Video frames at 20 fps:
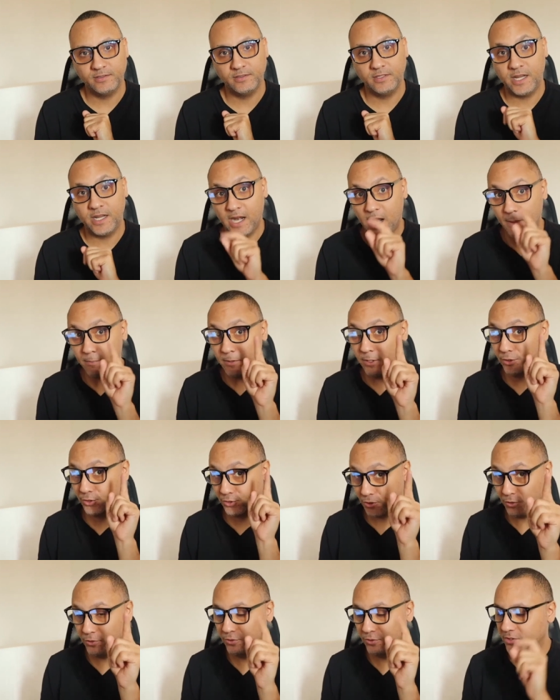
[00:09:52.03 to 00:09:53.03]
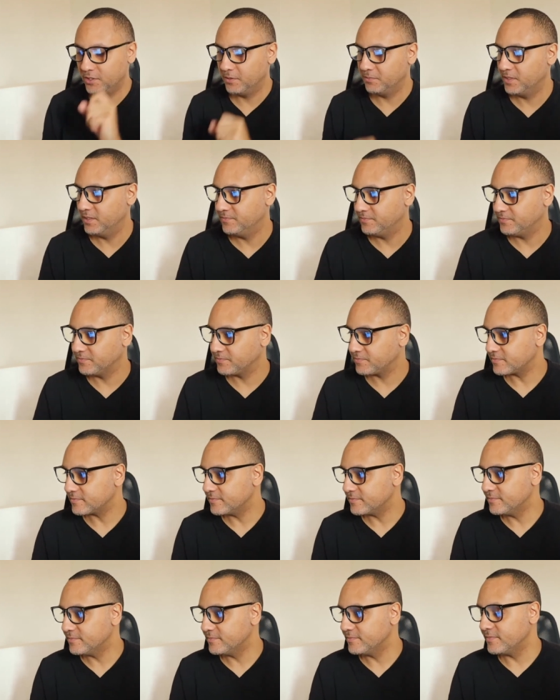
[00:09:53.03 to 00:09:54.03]
And I'm going to show you something.
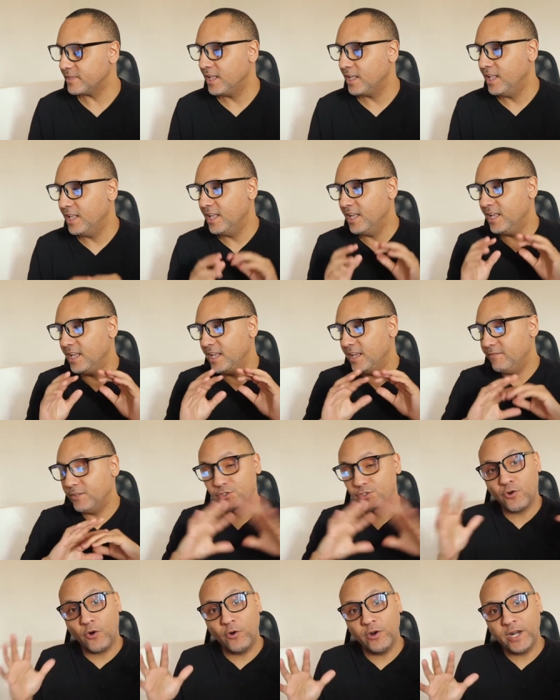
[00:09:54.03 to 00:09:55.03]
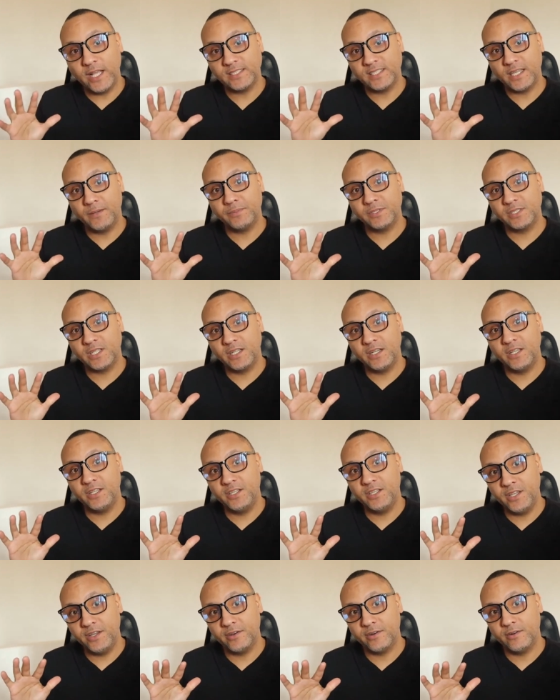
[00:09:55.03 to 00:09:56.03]
If it's growing at 10% a
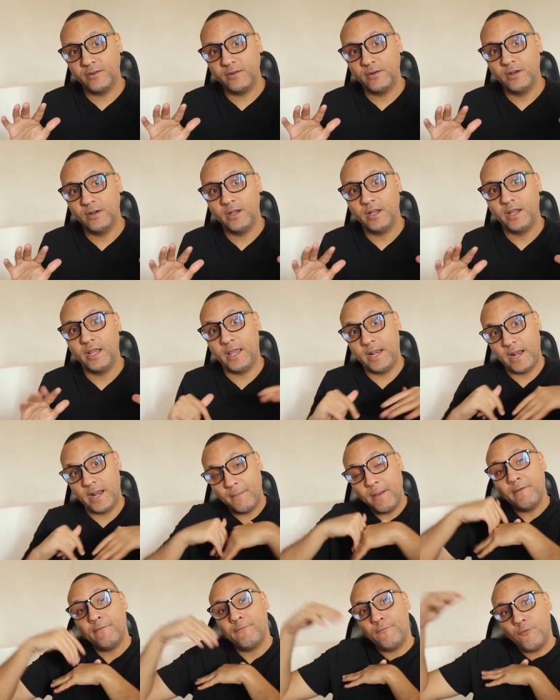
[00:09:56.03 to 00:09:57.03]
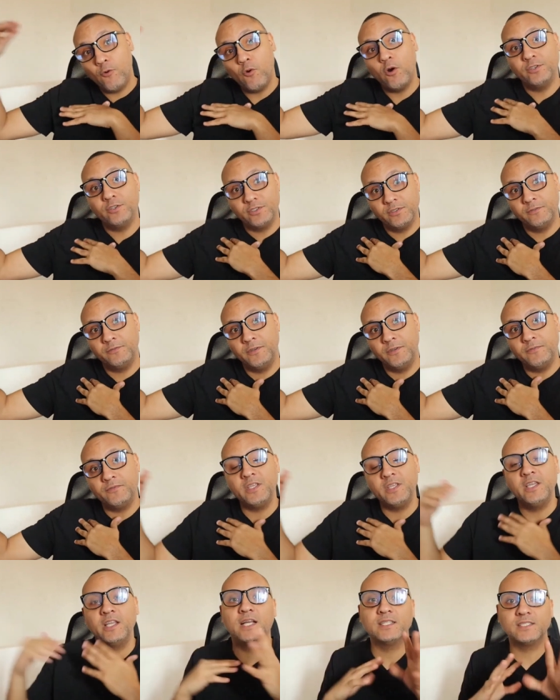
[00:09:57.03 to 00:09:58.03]
year and I'm at 450
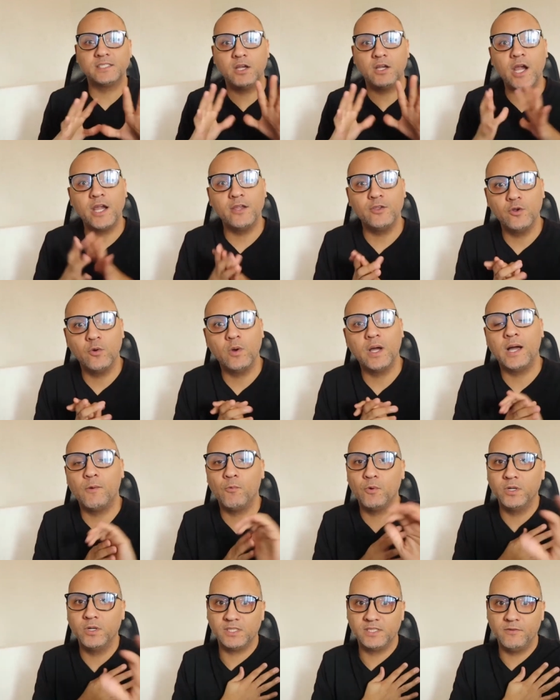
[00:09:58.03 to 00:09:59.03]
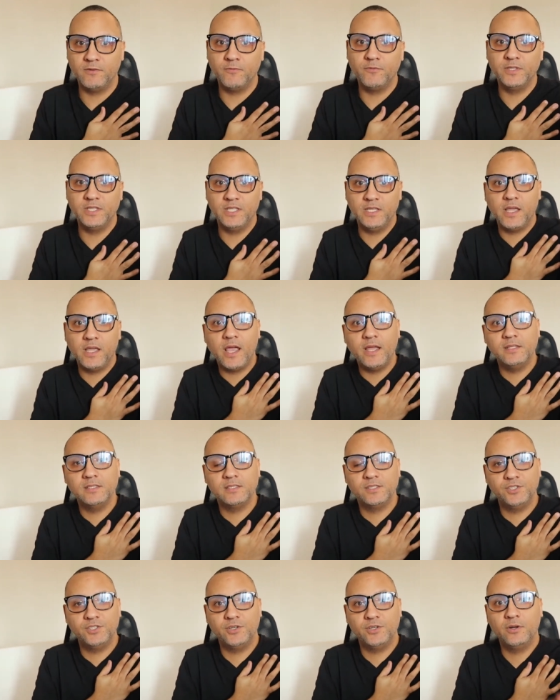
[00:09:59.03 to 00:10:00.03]
and I say, all right, you know what? I want to sell 50K
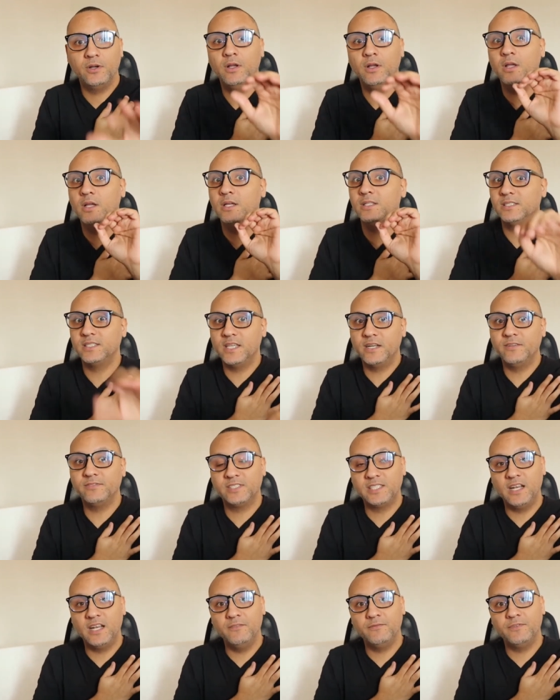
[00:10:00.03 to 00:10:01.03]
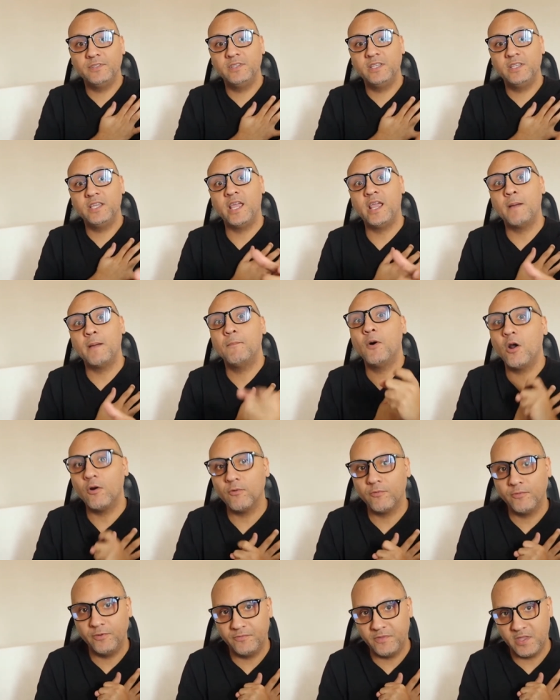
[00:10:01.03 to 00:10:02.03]
this year. Instead of selling 50K, I borrow
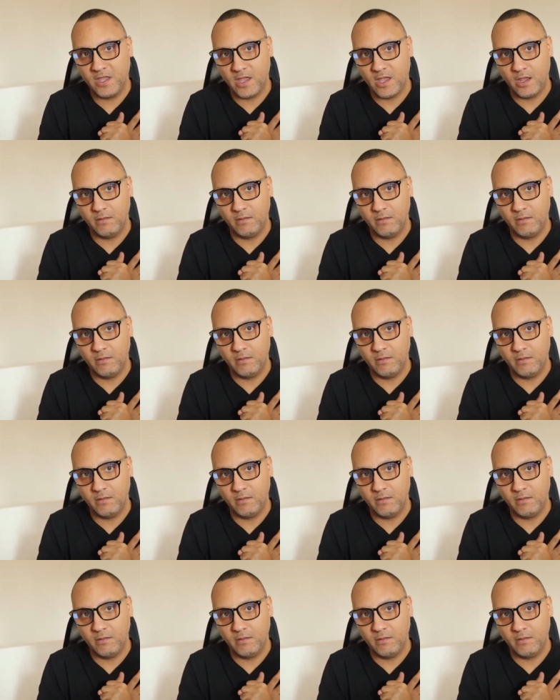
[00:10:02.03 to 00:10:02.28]
50K.